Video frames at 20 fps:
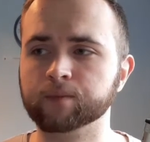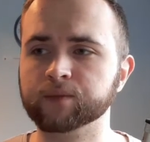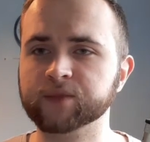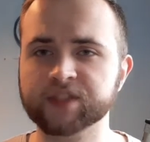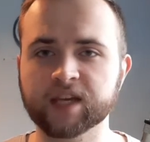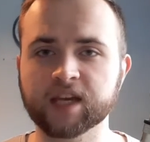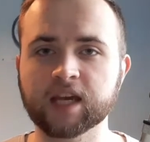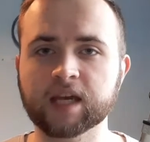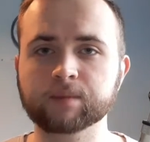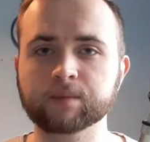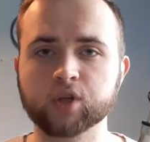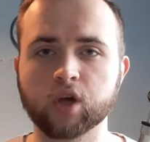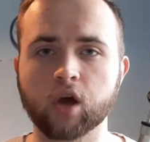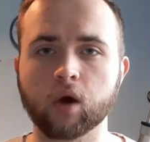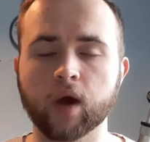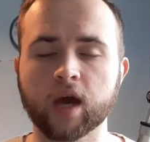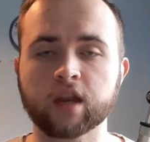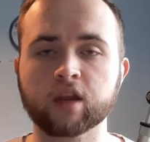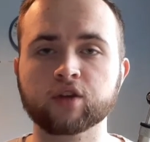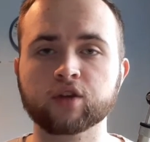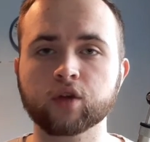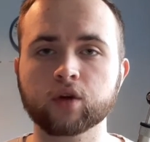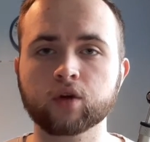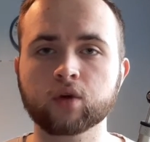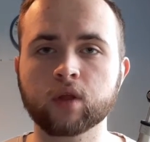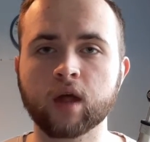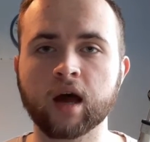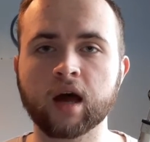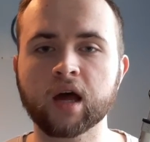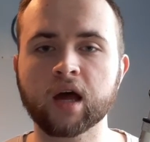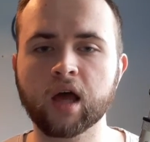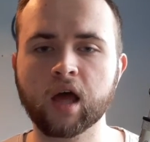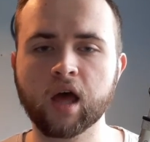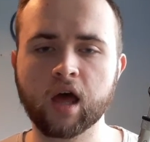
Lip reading: team to go ahead and do that.